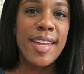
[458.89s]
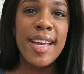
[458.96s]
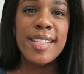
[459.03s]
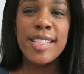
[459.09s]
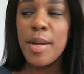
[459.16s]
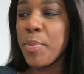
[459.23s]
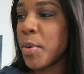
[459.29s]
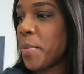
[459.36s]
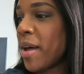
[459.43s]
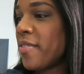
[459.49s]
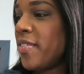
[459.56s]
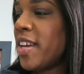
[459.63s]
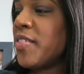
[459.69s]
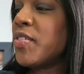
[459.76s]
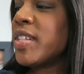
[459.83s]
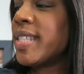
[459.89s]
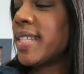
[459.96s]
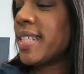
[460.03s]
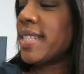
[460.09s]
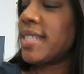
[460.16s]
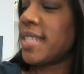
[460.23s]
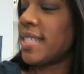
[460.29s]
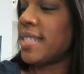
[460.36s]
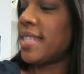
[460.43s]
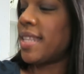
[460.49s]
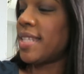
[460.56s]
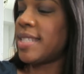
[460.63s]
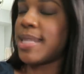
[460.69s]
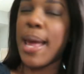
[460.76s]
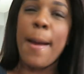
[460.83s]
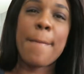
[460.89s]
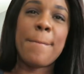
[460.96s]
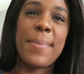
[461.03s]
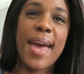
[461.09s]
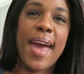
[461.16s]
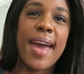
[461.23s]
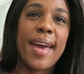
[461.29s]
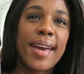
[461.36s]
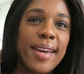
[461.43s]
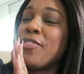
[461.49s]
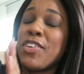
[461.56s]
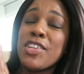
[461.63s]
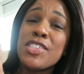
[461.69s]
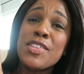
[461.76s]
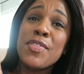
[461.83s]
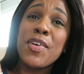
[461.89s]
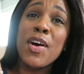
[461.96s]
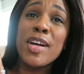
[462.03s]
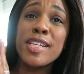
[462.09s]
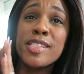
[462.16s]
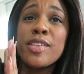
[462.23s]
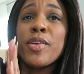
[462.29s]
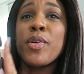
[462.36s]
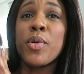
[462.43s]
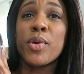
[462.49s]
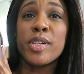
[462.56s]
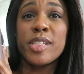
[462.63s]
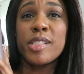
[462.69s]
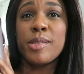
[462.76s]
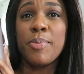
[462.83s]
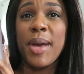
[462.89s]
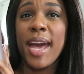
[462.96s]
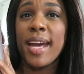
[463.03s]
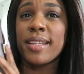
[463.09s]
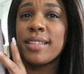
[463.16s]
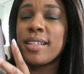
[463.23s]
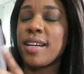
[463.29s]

Next up on my favorites list is this bag. First of all, it's a gorgeous bag.